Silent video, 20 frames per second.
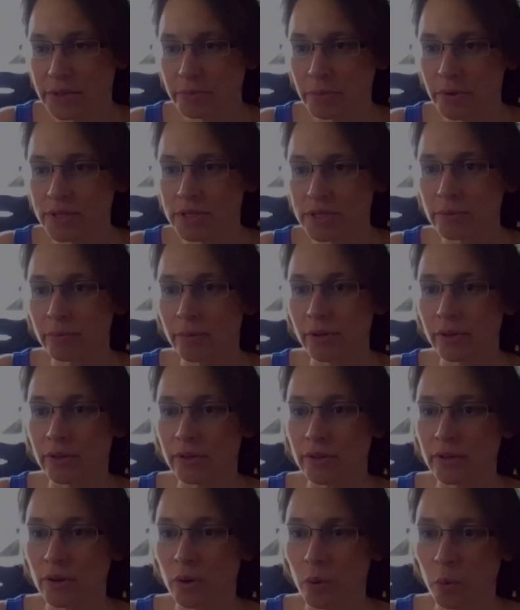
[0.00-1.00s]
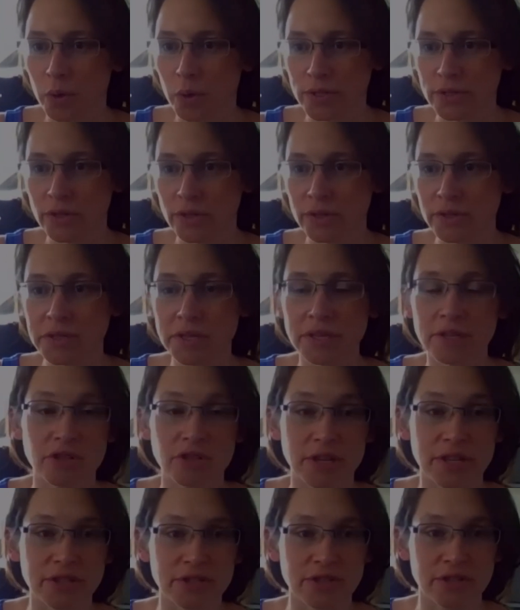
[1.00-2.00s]
possible. What's your
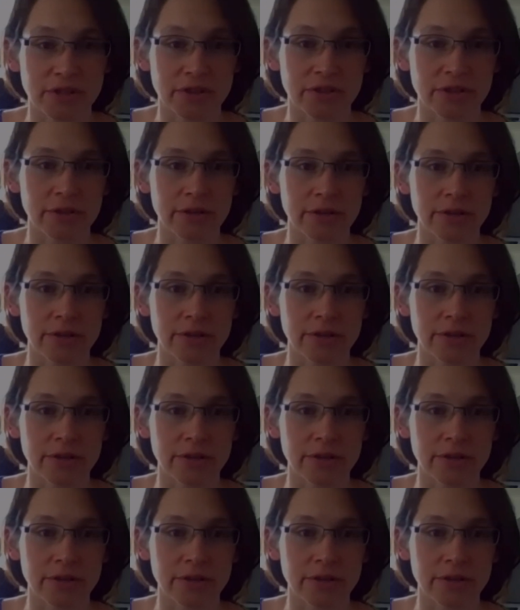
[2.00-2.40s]
suggestion?